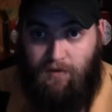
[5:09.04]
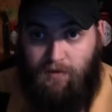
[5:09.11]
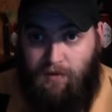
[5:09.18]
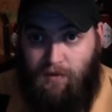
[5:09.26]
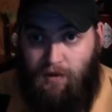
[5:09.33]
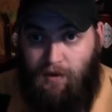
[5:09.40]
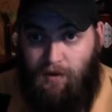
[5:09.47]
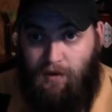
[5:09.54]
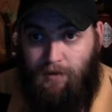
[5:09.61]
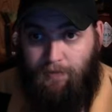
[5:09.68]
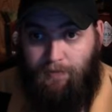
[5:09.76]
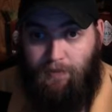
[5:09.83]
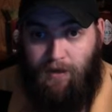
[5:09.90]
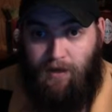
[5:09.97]

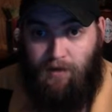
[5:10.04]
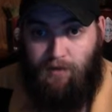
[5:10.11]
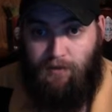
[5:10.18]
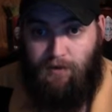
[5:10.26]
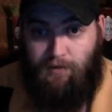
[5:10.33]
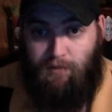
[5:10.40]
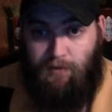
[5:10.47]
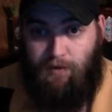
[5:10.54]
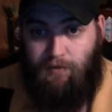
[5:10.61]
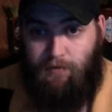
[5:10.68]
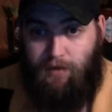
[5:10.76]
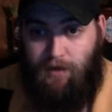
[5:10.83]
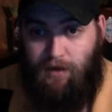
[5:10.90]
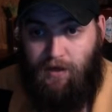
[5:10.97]
Alloy
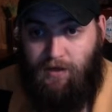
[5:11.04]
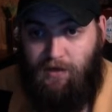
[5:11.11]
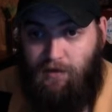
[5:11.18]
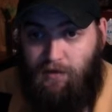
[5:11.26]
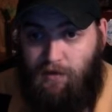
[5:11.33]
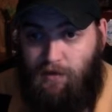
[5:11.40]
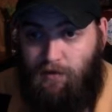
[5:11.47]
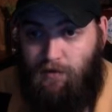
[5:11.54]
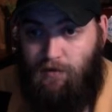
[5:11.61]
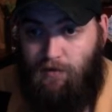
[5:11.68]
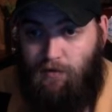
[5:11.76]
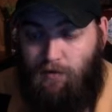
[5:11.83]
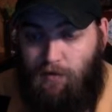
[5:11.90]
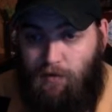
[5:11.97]
smeltery, I still need to
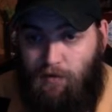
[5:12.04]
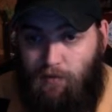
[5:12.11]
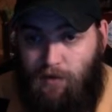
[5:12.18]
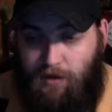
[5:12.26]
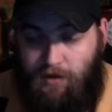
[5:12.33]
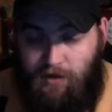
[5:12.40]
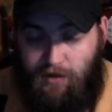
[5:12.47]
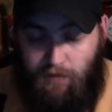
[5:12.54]
do the redstone